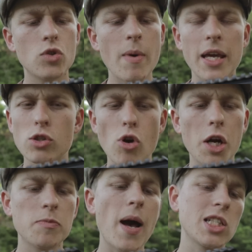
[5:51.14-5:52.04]
to make it as
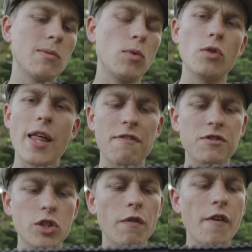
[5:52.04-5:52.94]
strong as possible. That
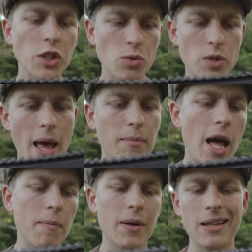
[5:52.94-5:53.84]
still functions with
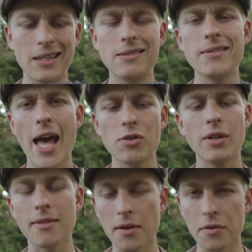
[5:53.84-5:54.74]
M-LOK, but it's
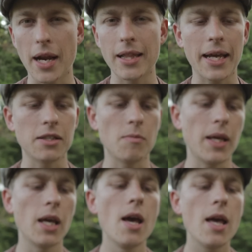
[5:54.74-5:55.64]
naturally thinner than I like it to
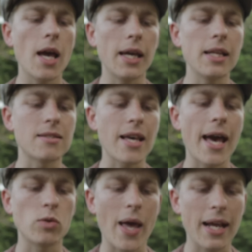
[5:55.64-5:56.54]
be
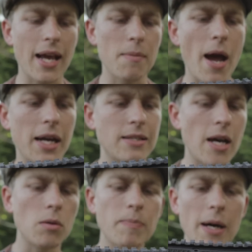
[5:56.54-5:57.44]
inside, so we had to cut pockets
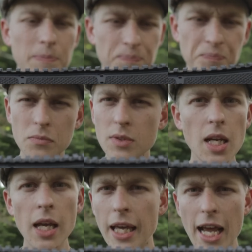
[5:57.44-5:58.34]
out. But
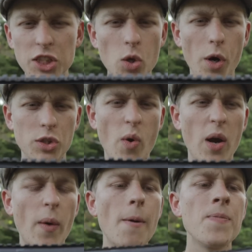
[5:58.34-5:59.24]
it actually works
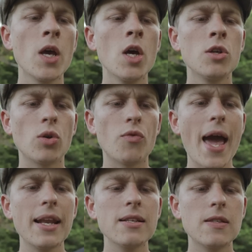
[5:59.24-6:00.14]
quite well. So
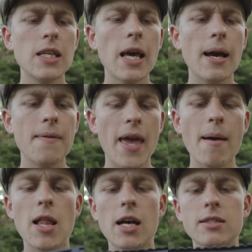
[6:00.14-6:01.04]
that is the
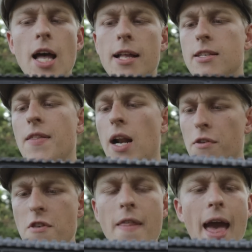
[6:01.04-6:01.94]
M-LOK slots, and then
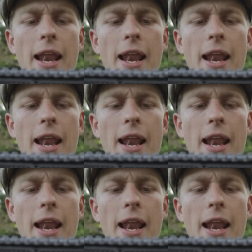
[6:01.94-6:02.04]
other than